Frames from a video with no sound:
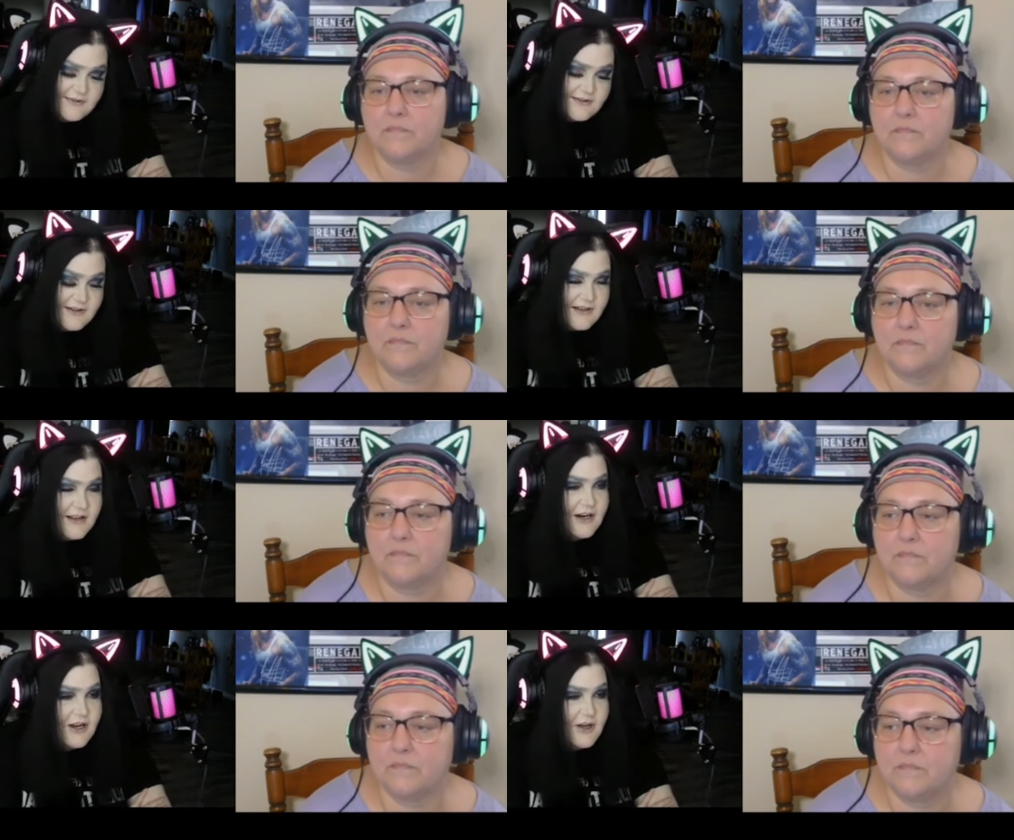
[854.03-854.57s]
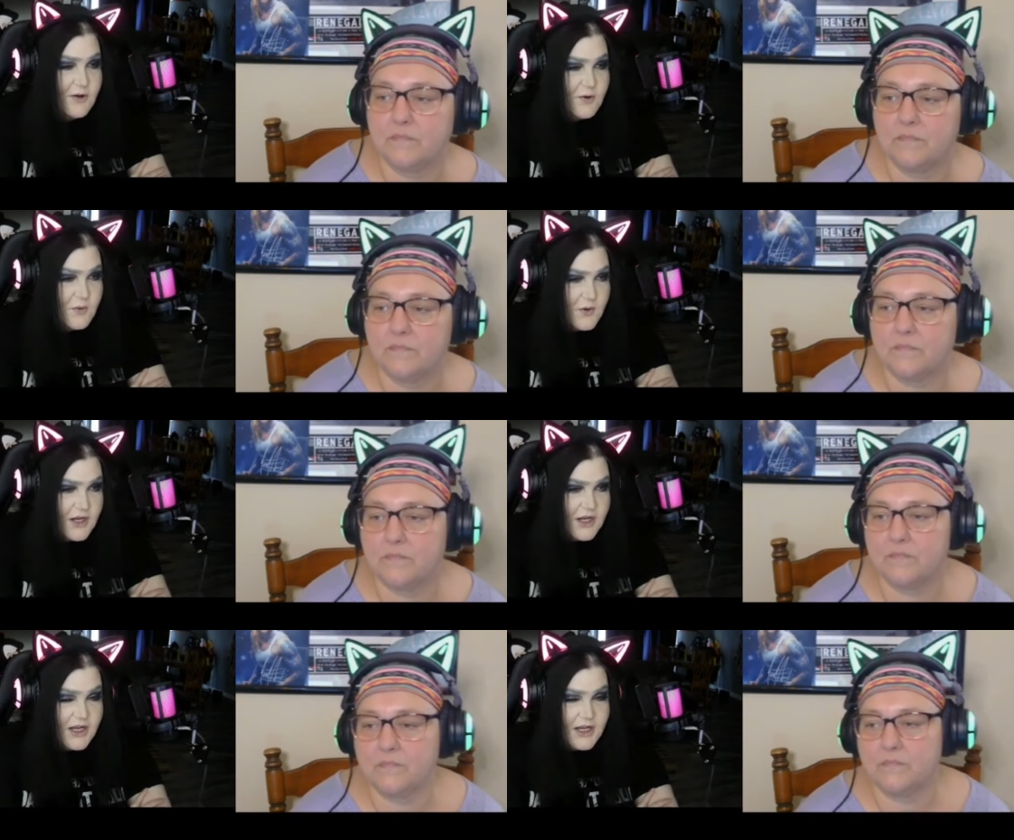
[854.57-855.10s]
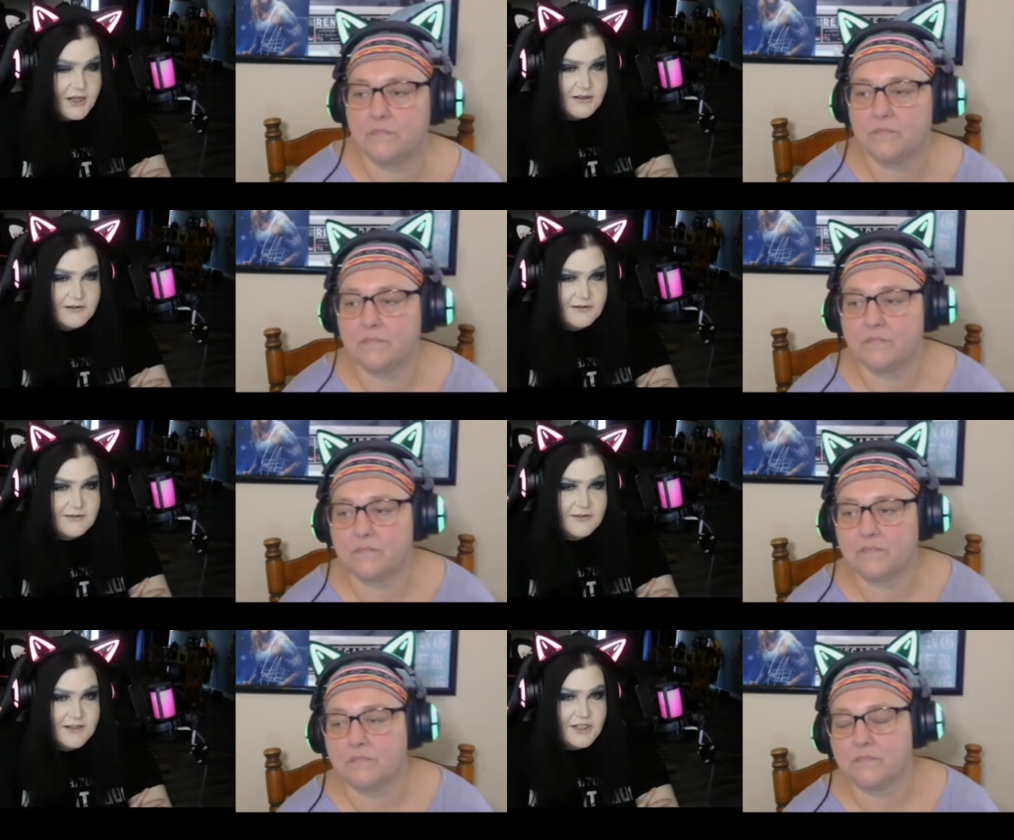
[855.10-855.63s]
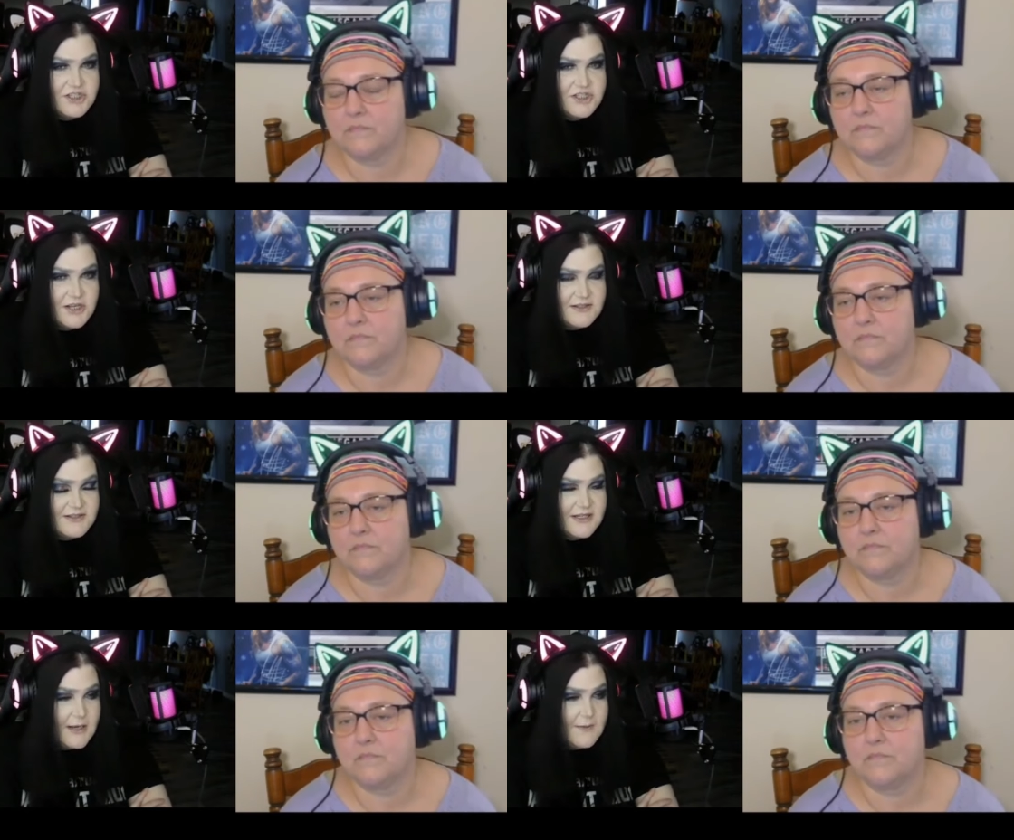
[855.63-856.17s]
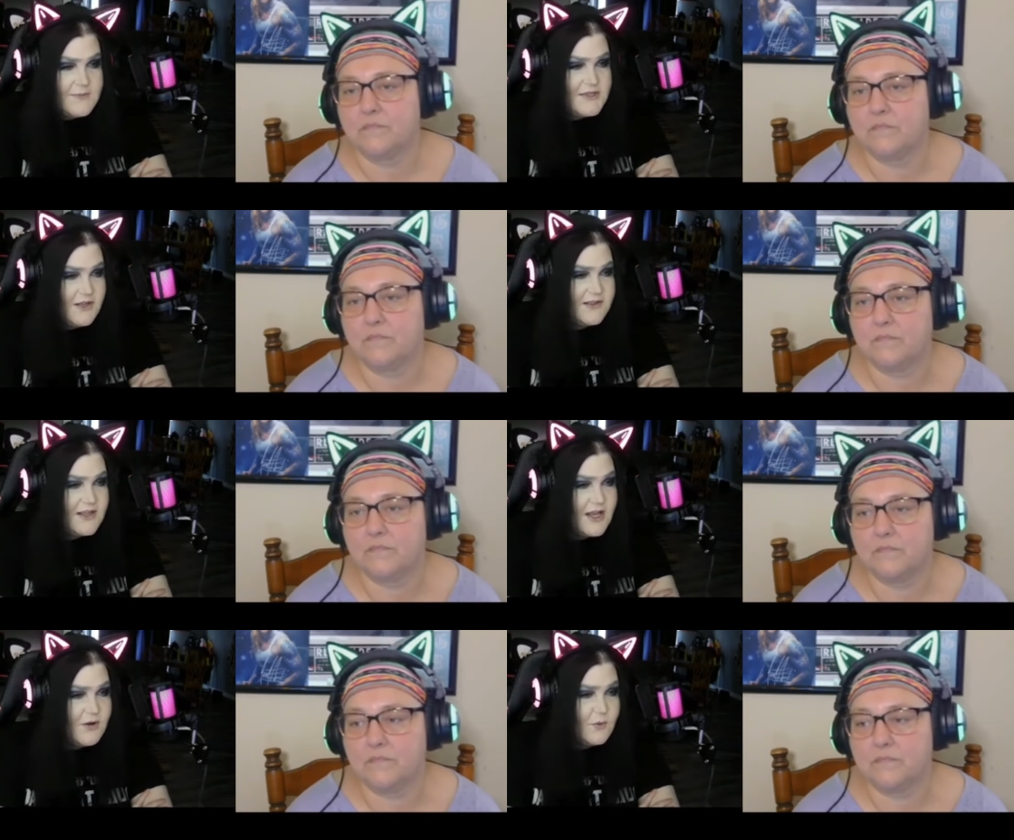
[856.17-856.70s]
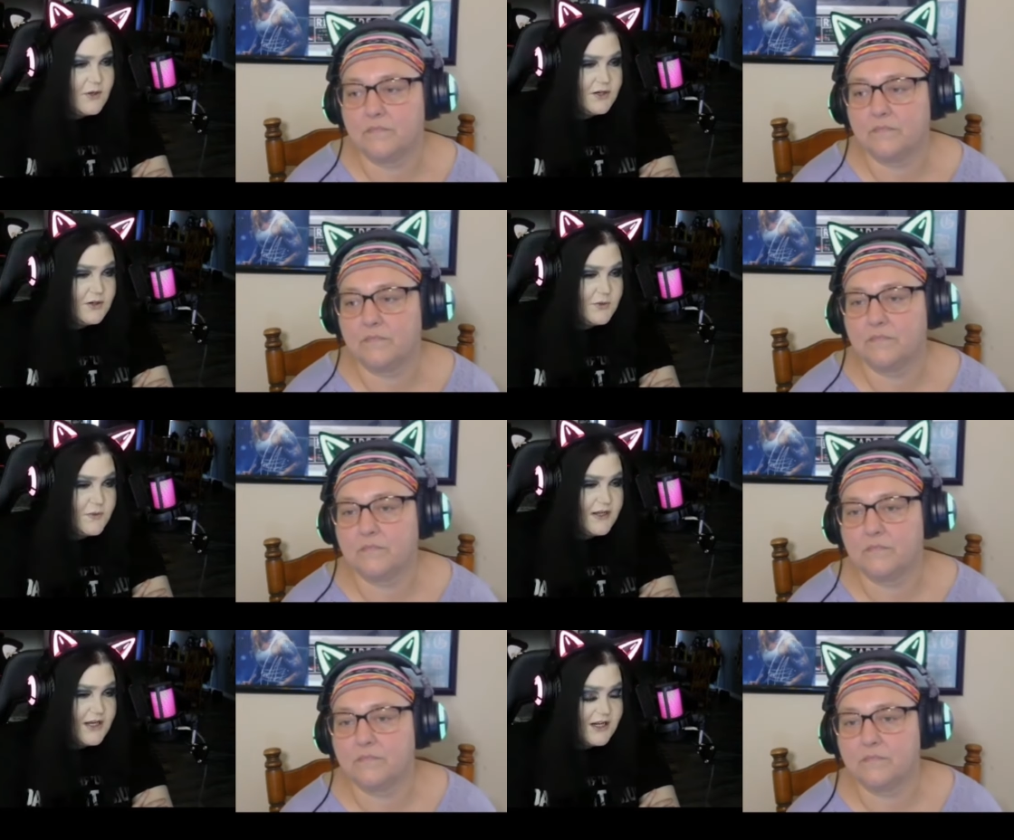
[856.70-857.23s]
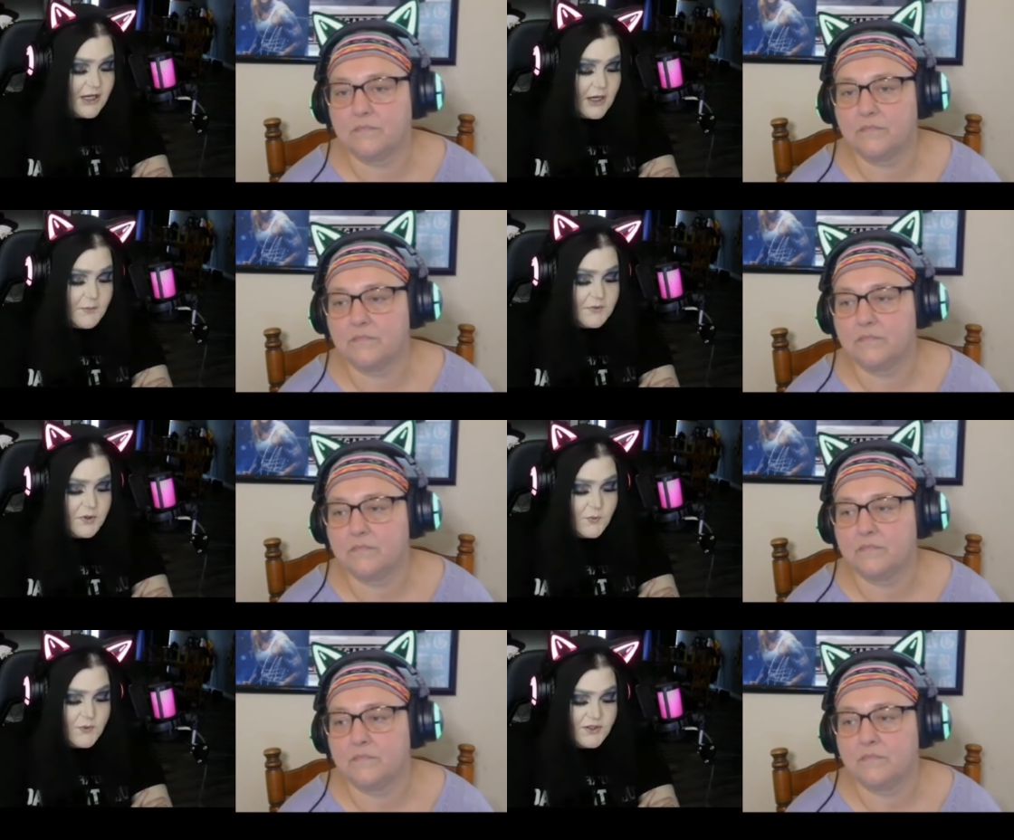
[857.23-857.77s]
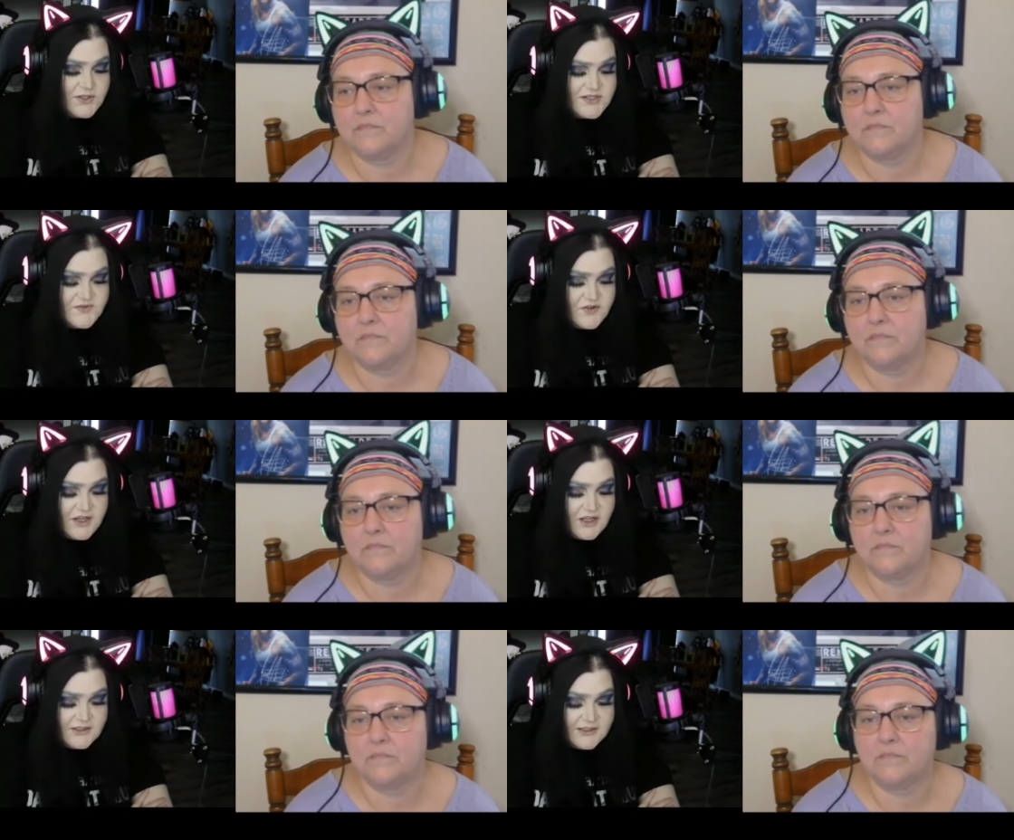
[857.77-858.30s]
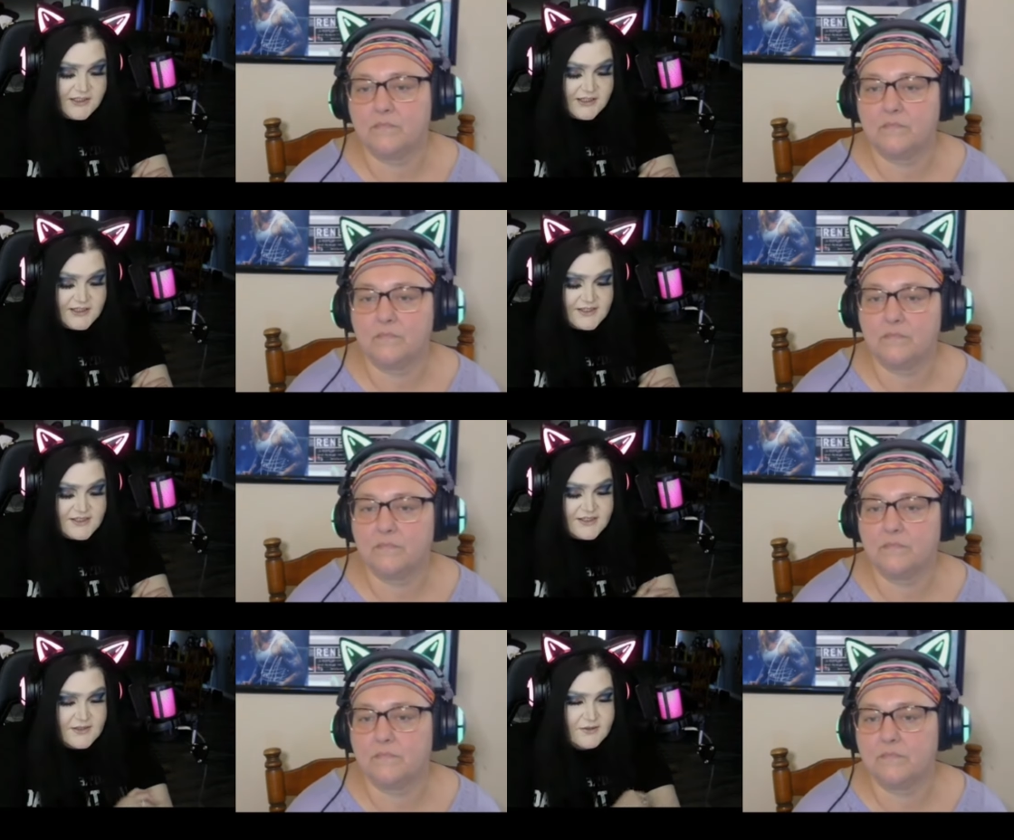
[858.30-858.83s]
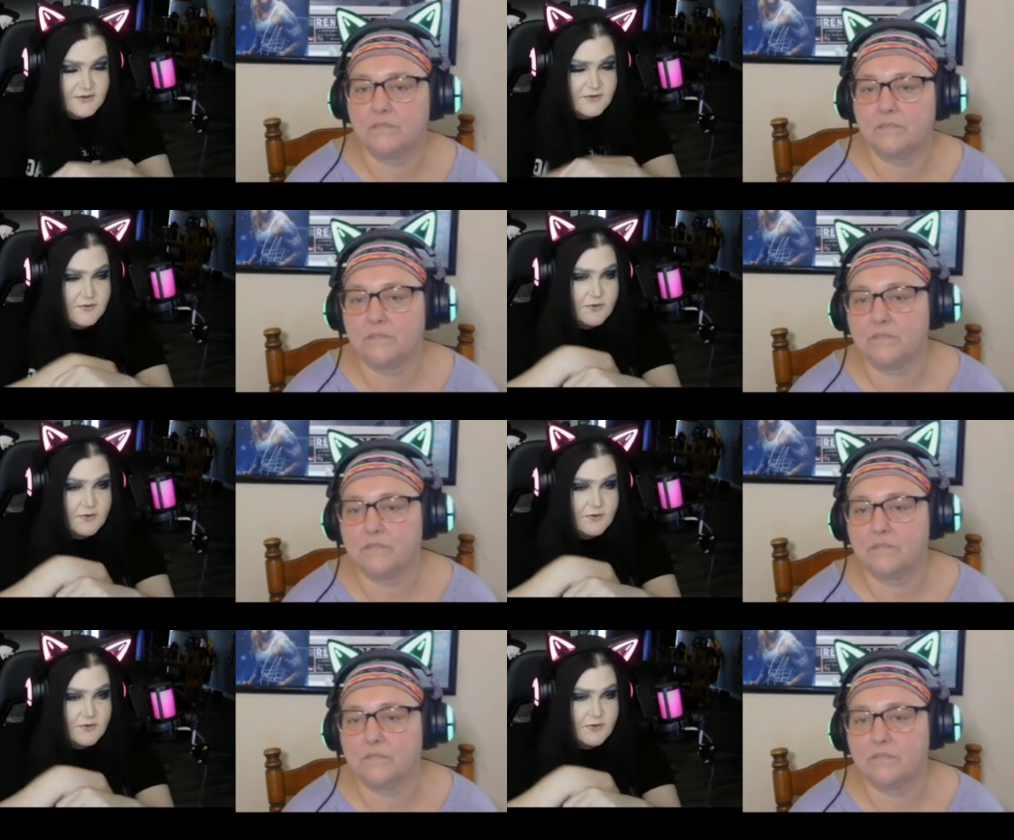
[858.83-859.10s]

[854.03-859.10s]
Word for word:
Speaker 1: you know, uh, get y'all's names on that wheel. We got a couple of wheels for y'all tonight, so